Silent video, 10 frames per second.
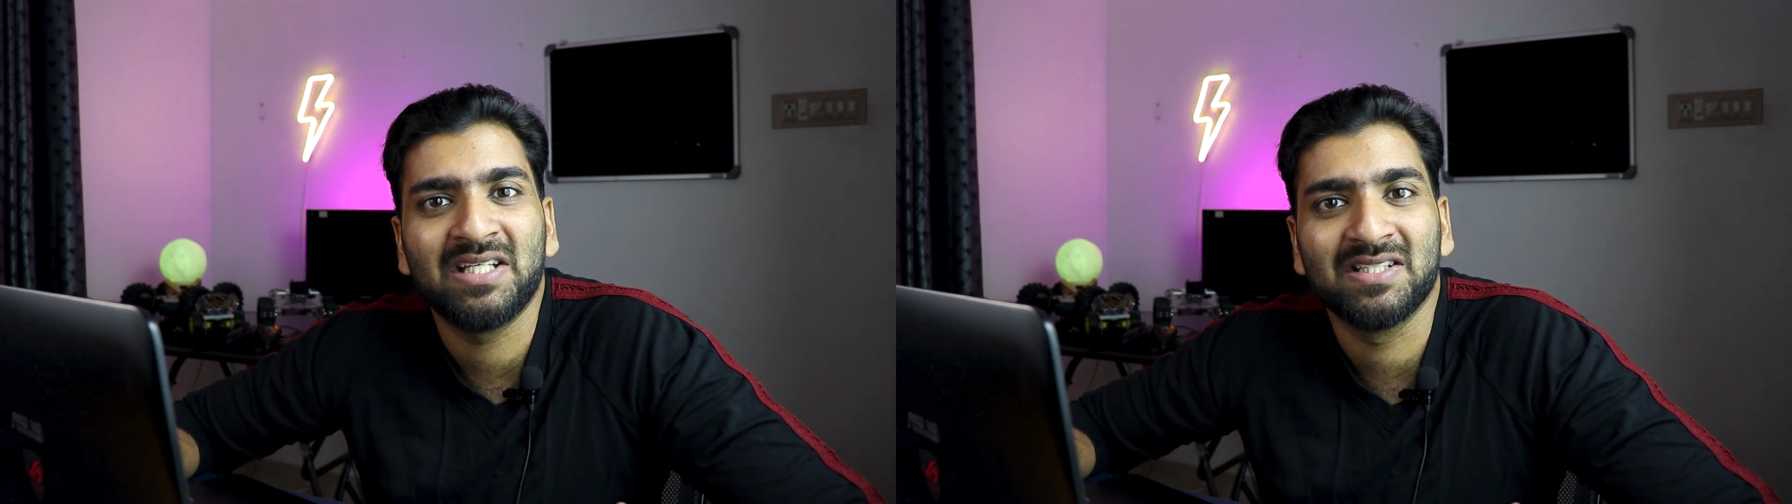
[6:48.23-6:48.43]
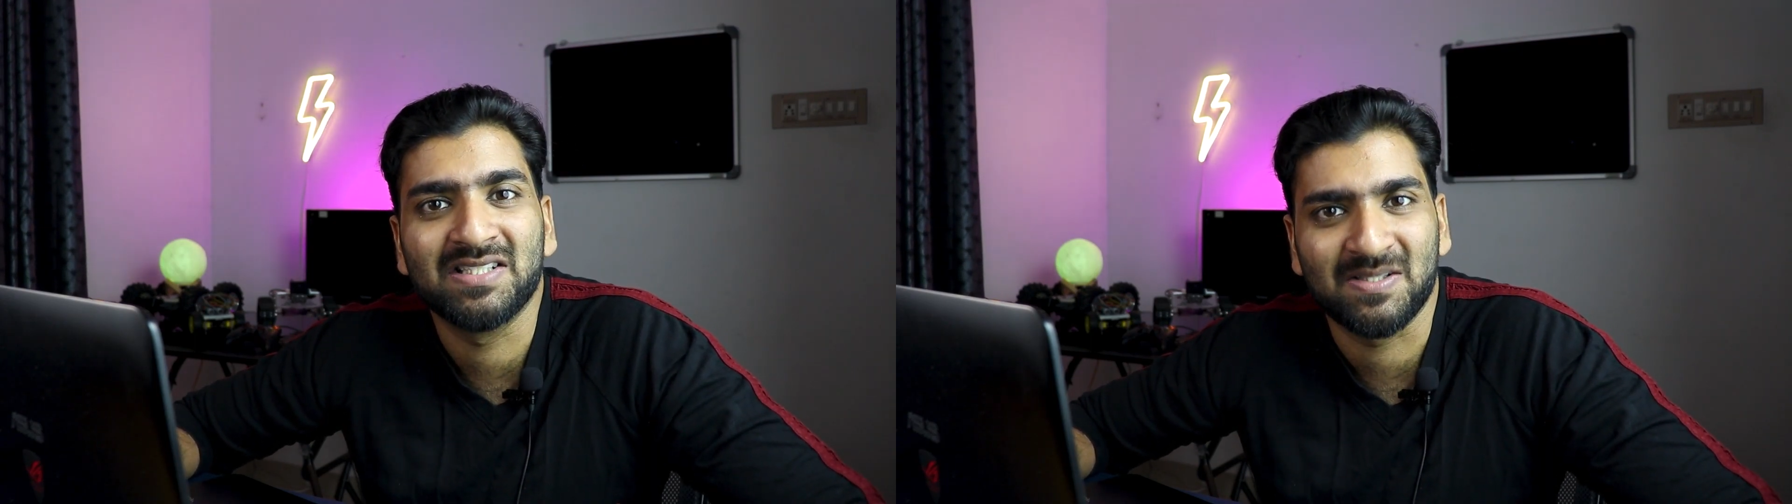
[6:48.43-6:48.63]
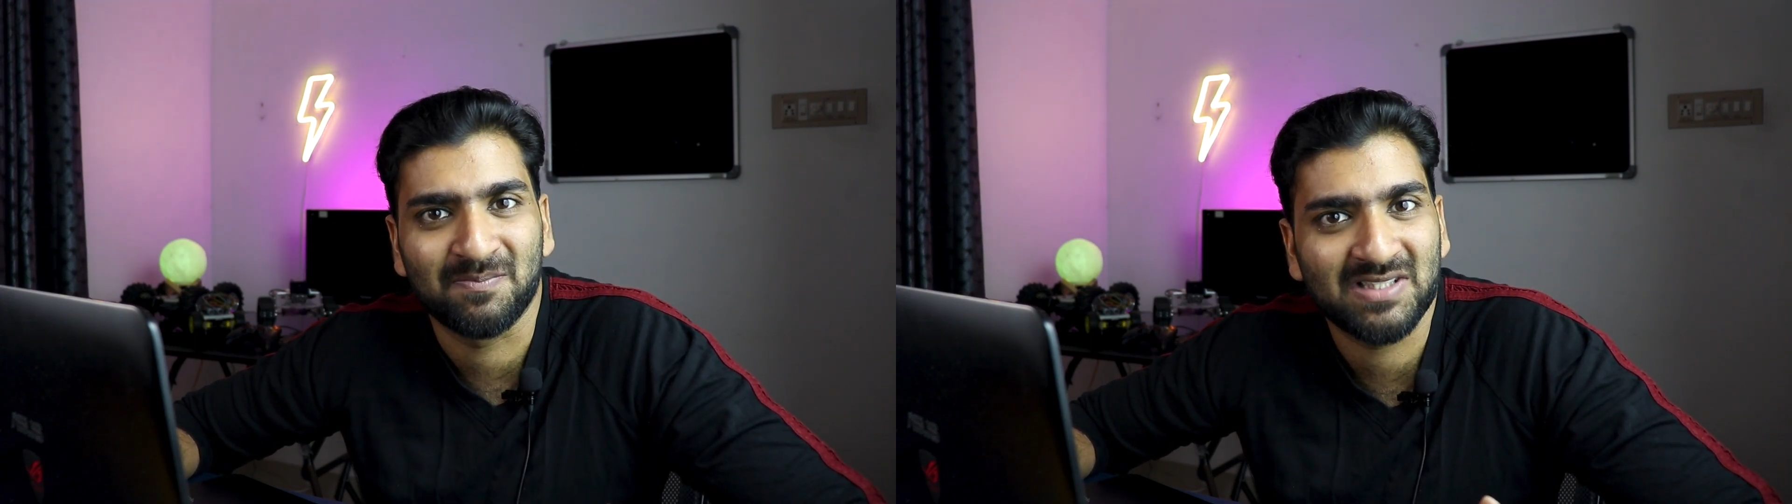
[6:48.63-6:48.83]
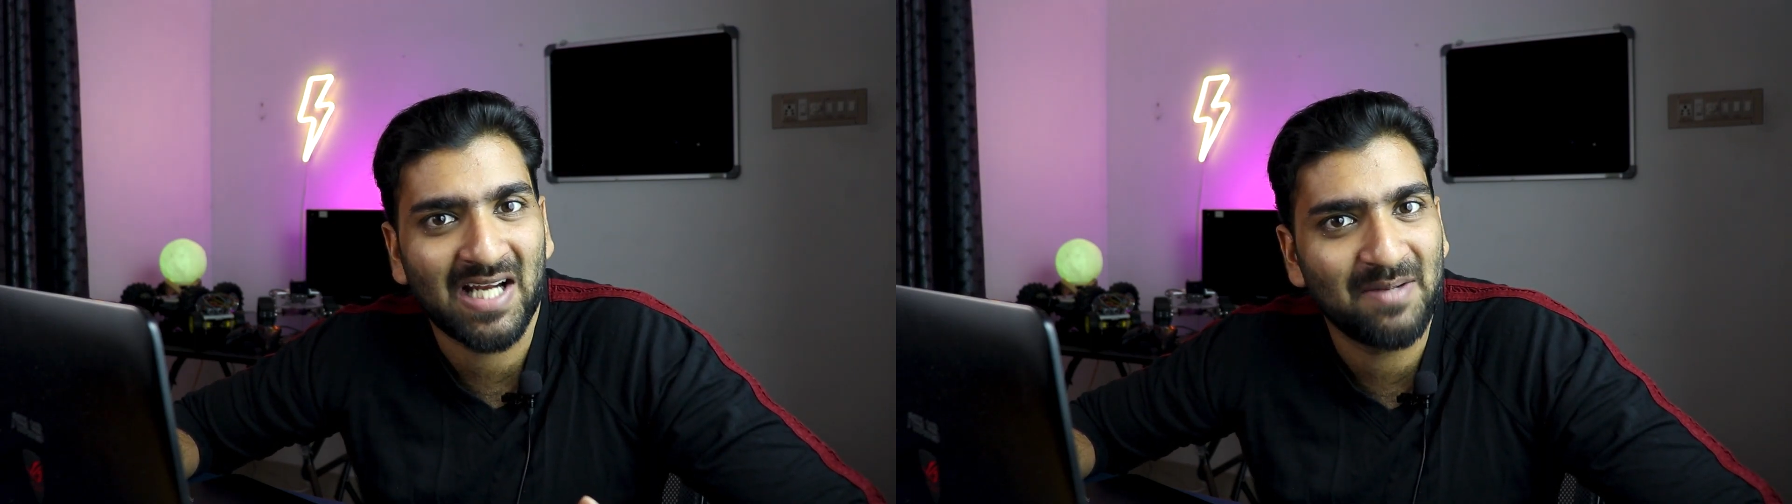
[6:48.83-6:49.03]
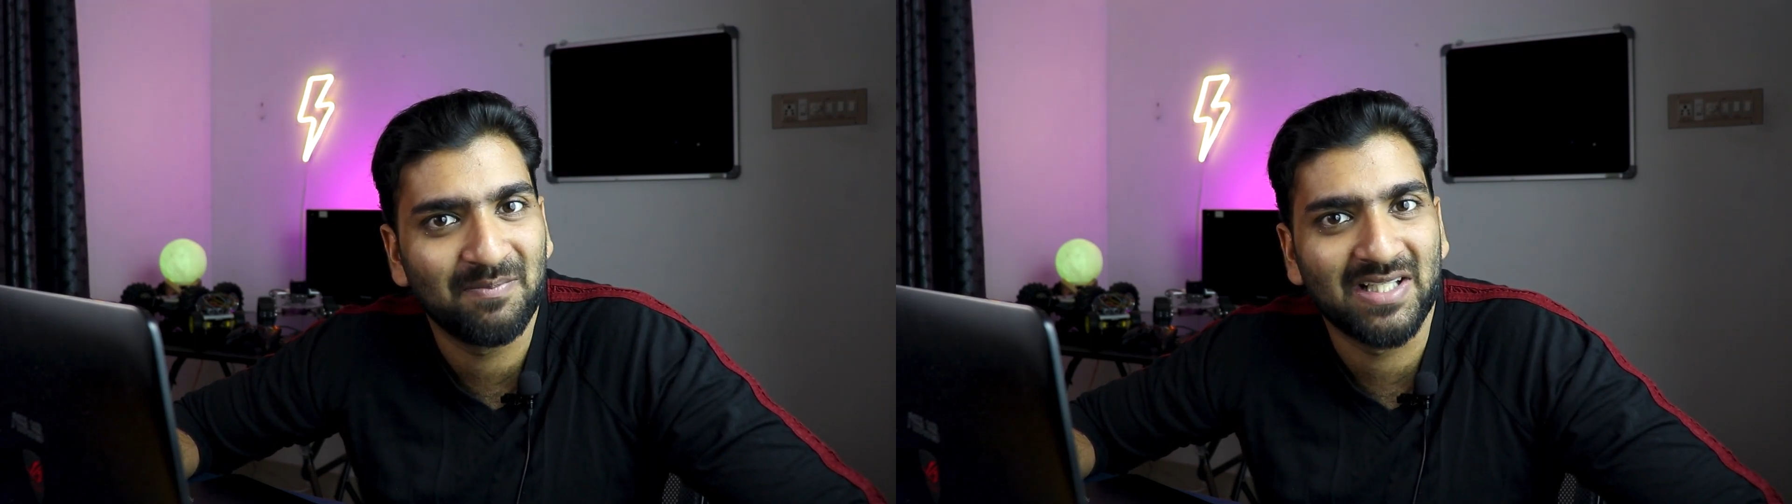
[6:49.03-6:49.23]
hitting the
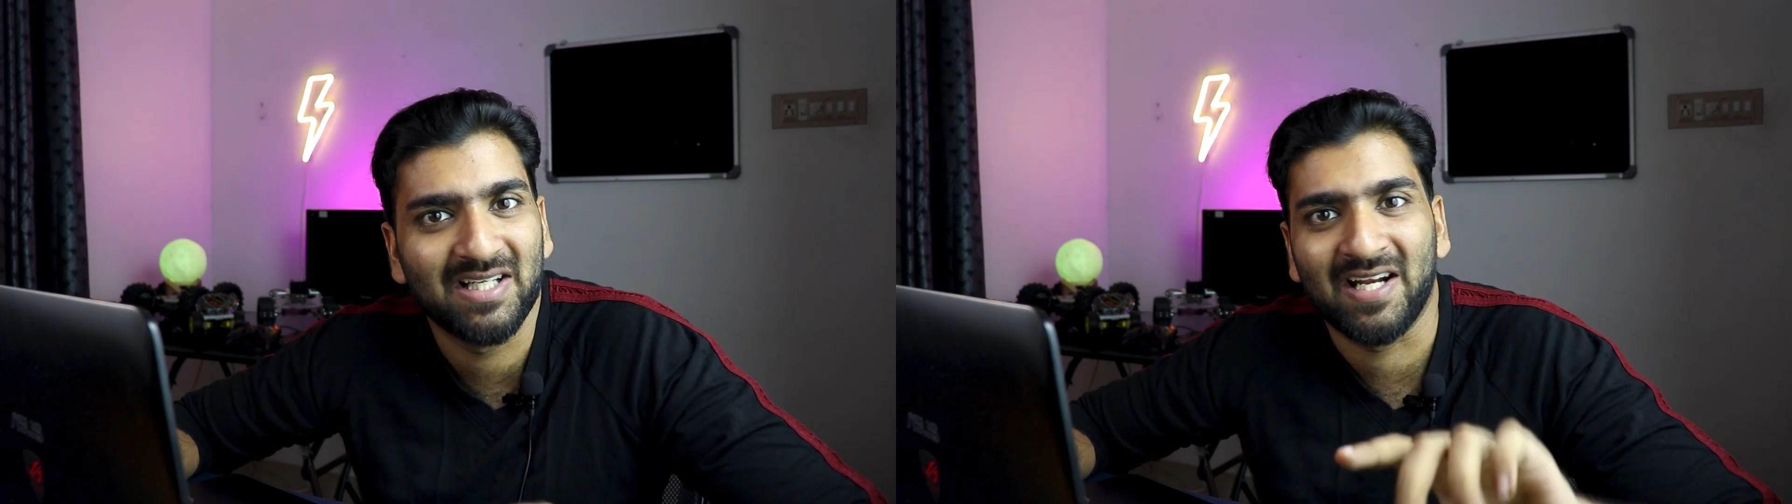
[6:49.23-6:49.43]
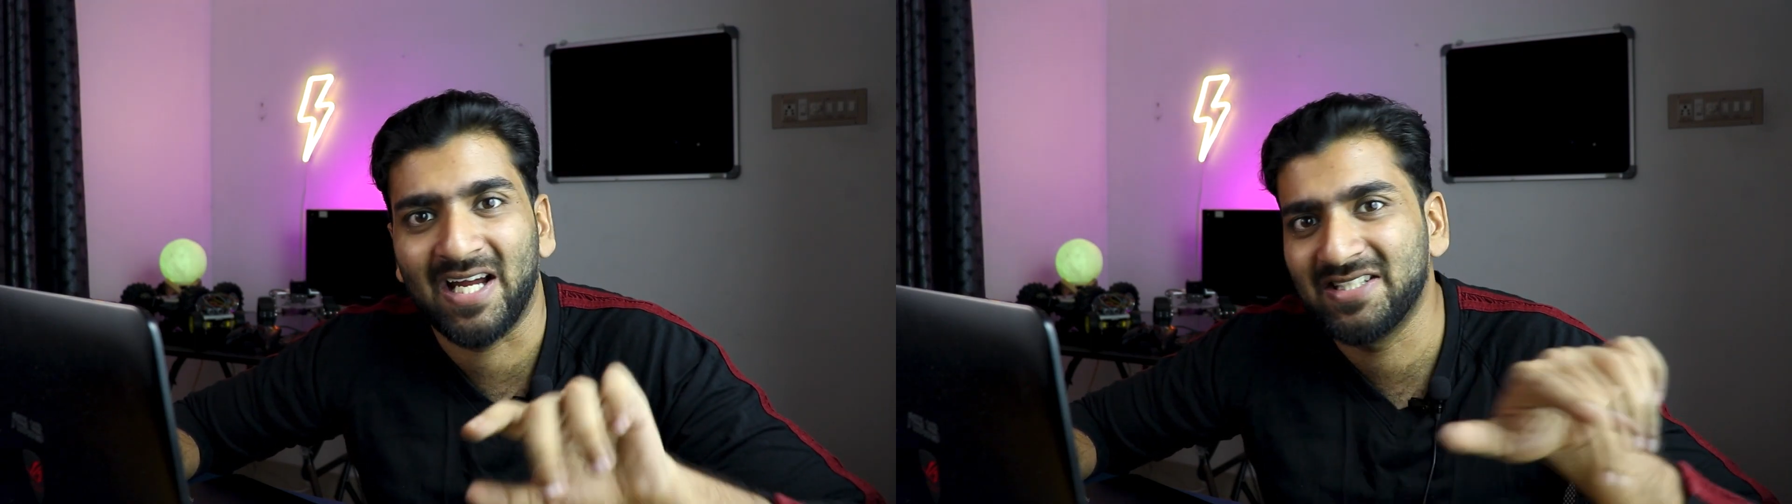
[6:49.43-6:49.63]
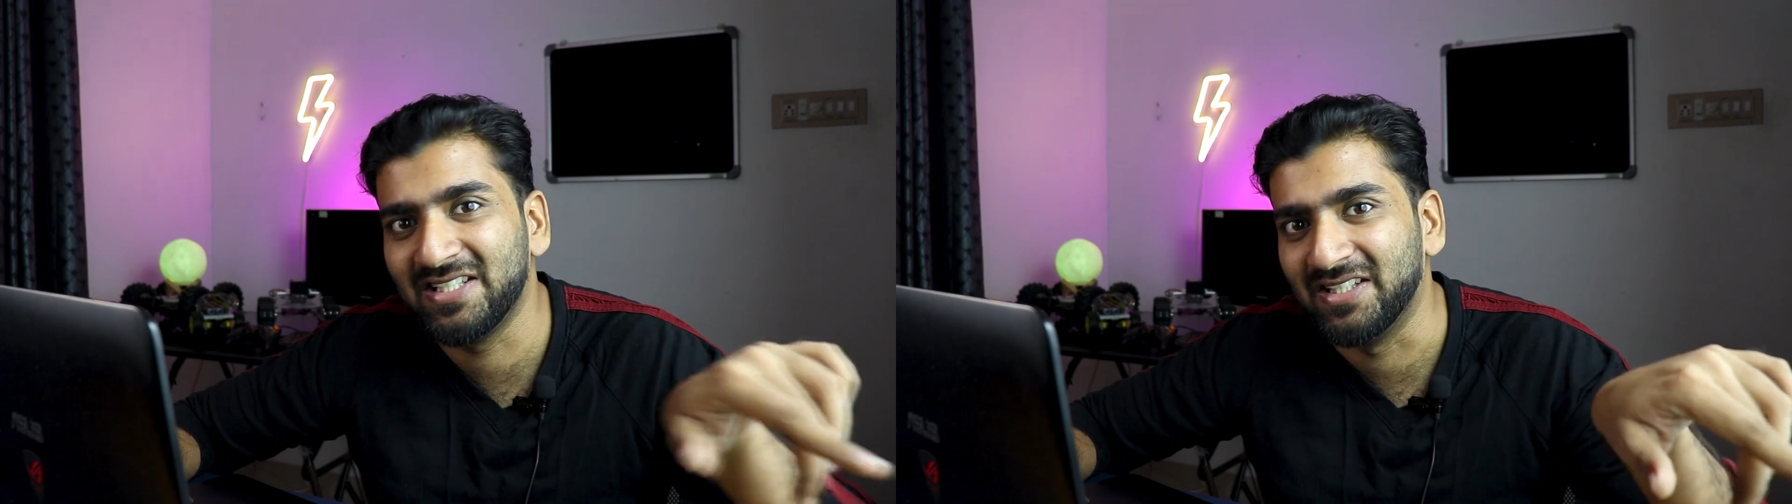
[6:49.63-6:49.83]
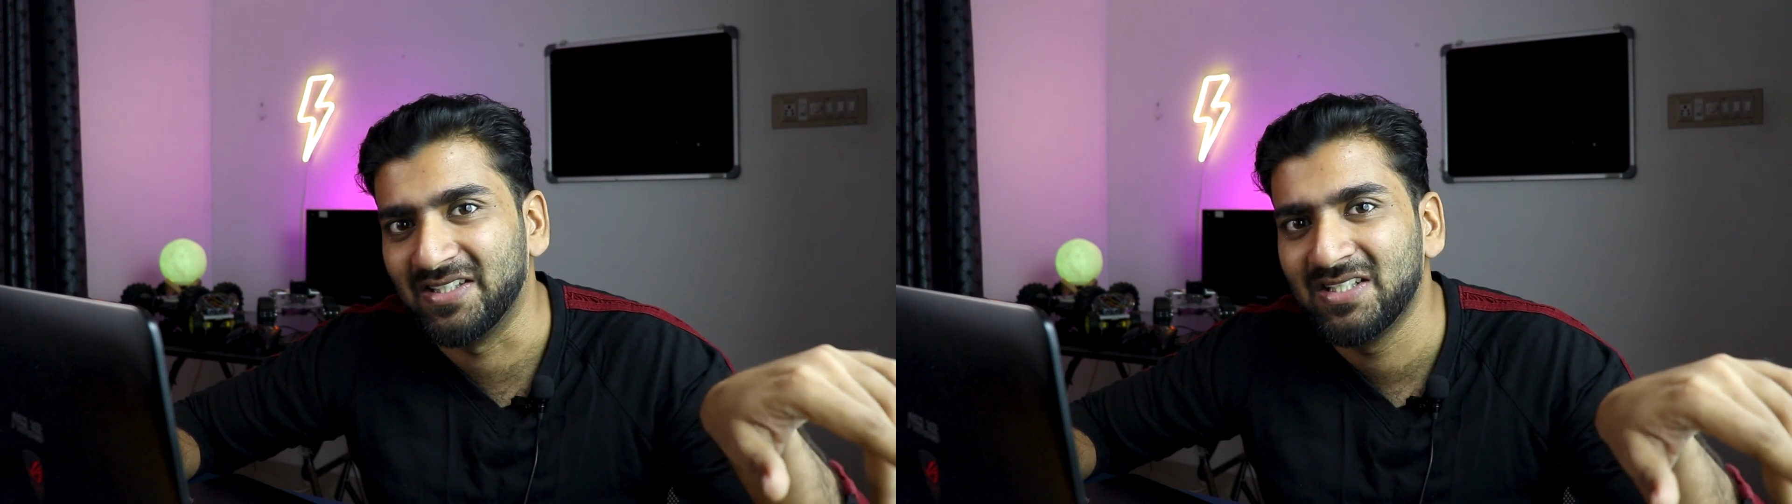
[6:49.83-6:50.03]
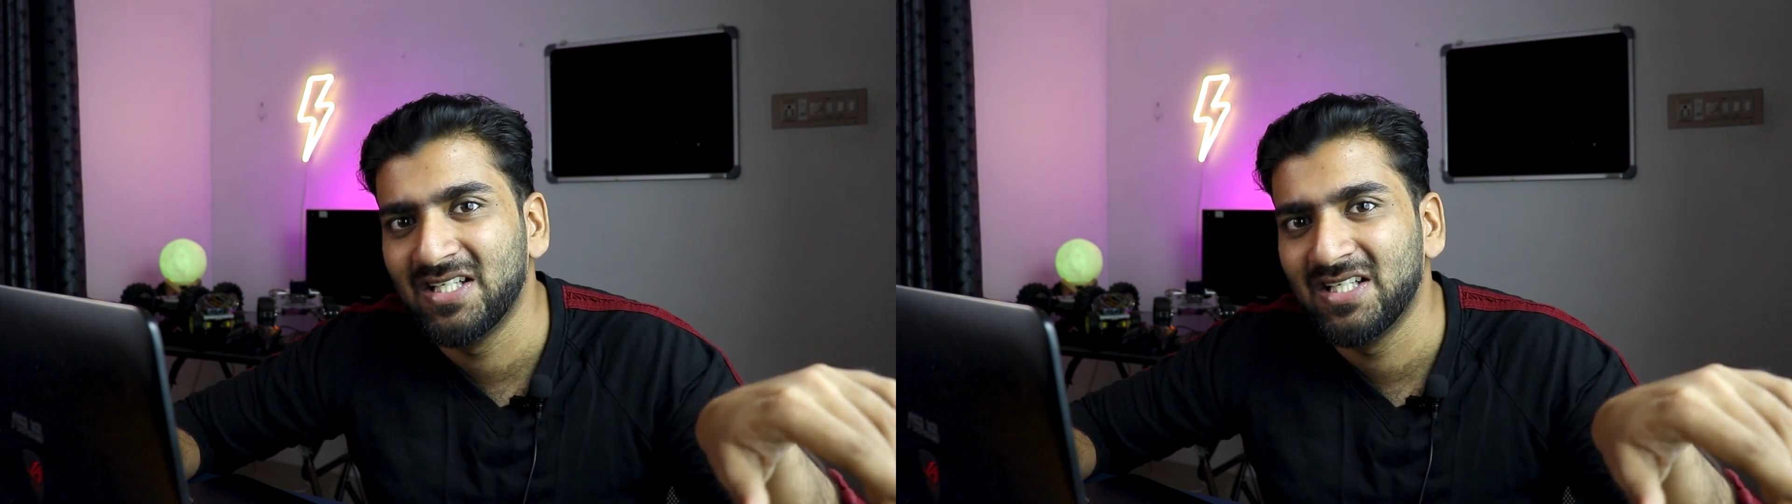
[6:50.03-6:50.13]
subscribe button right here.